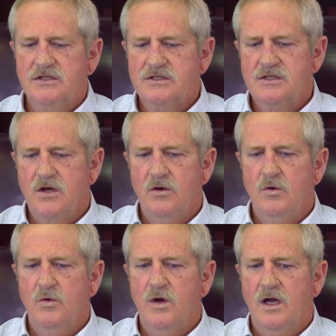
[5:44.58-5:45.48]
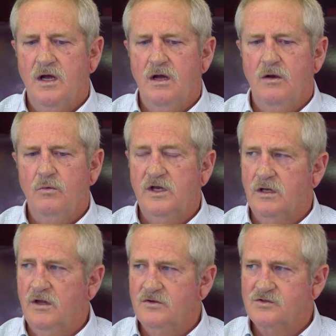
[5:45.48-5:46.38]
So we
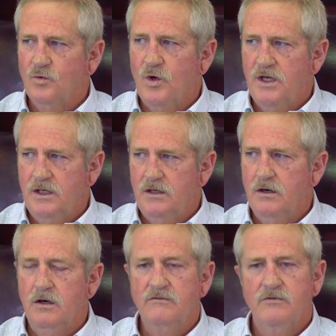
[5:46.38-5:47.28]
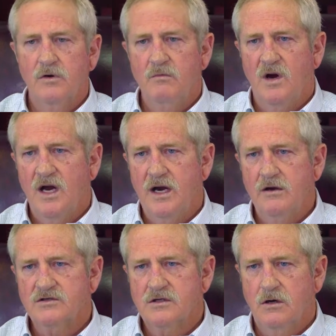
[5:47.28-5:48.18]
closed one here in Fort
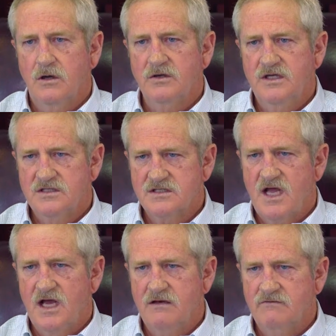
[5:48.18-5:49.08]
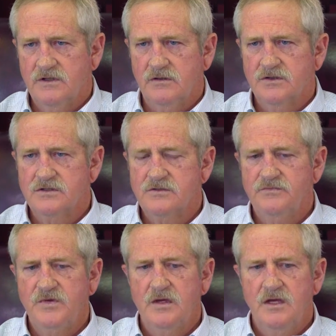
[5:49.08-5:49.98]
Myers called Eastside Villas,
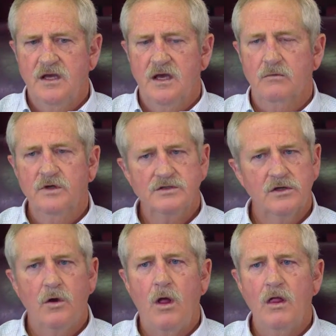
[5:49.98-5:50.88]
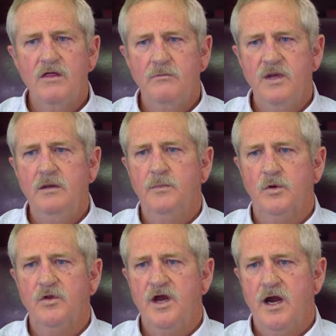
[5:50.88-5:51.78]
and we took all of the
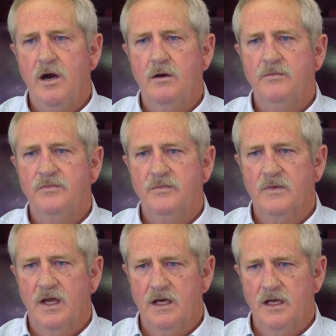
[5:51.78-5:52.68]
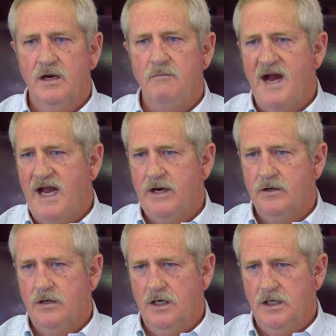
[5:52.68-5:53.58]
people there, and in a
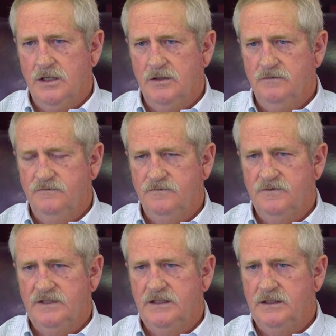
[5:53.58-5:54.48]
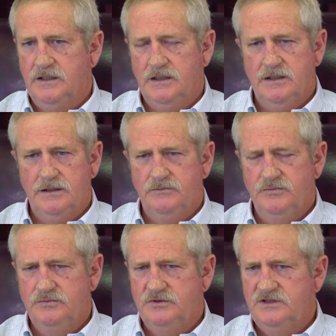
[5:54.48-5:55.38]
matter of,
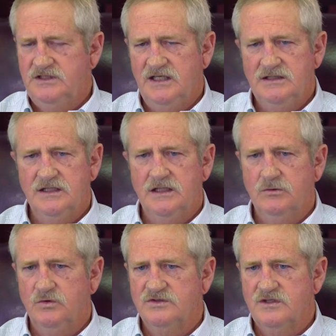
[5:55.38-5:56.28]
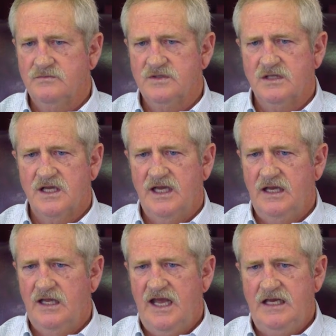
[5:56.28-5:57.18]
I think it was something like
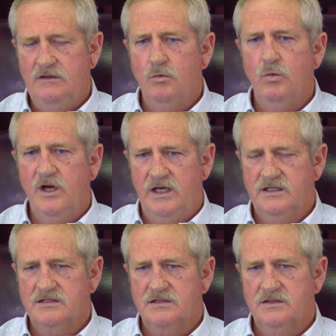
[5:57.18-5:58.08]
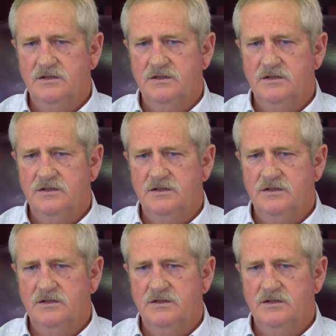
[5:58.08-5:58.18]
8 weeks,